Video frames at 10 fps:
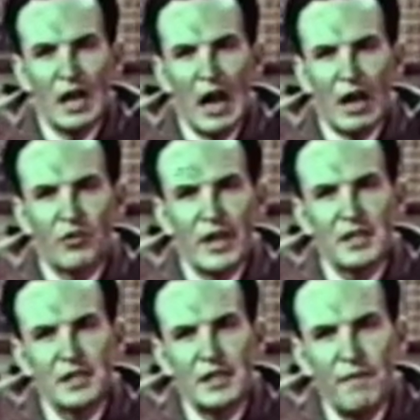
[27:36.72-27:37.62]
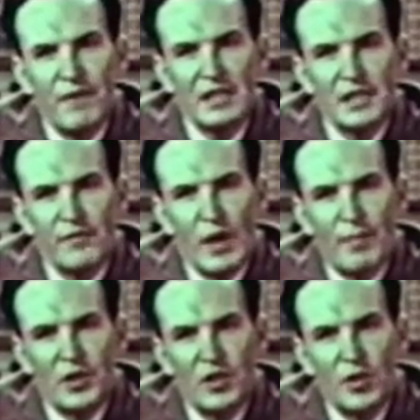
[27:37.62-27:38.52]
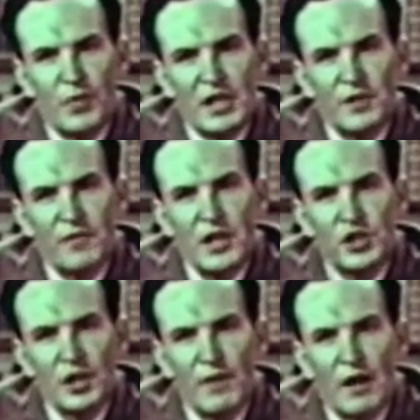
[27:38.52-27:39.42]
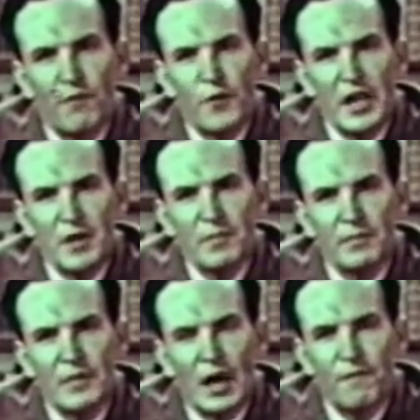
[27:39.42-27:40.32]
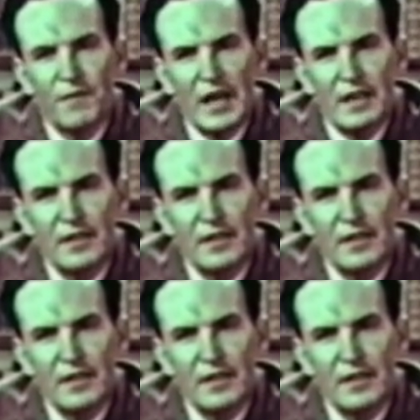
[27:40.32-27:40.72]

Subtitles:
our greatest defensive weapon to the preservation of our freedom and our faith.